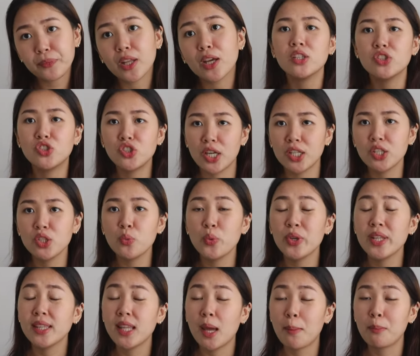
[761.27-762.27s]
A
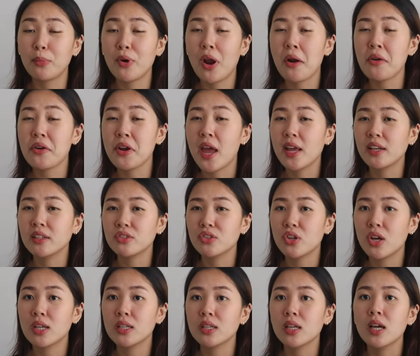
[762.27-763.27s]
genuine temporary
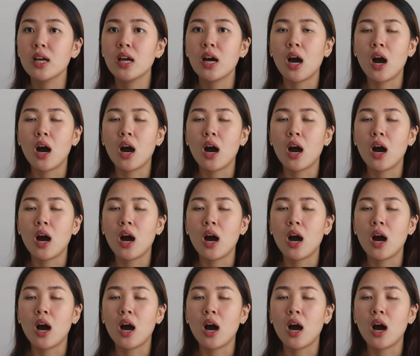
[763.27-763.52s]
entrant,